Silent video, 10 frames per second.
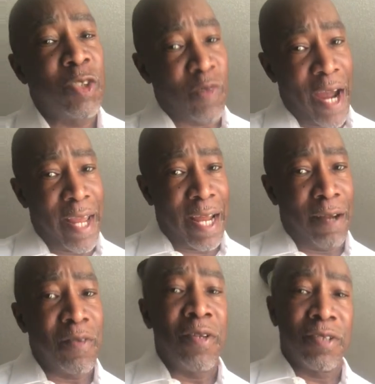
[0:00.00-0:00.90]
Try it
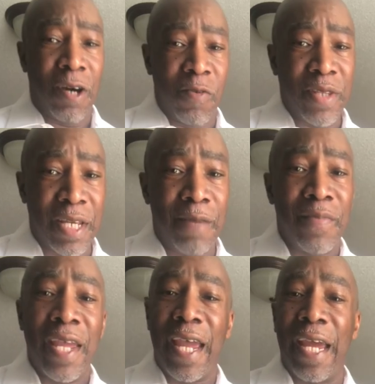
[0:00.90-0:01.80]
out, talk with
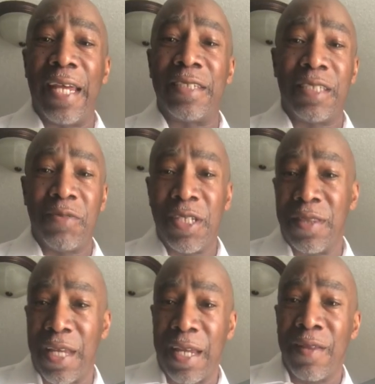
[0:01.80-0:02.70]
them, and see what you
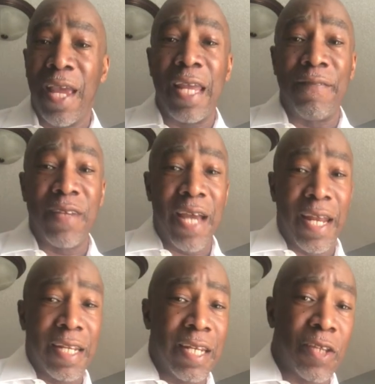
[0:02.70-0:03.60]
think. And if you
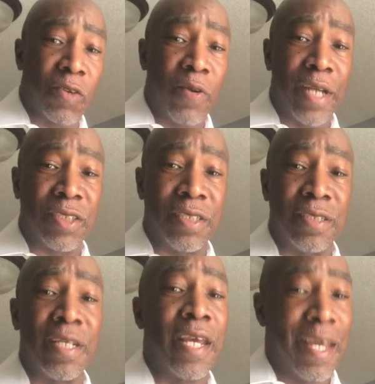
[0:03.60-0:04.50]
got any other
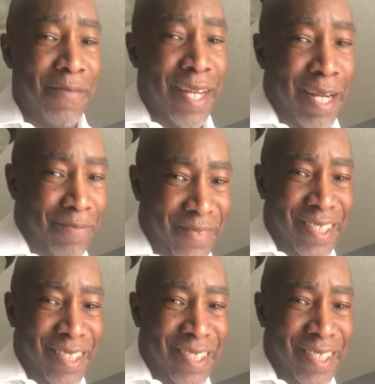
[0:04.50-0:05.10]
questions, hit me up.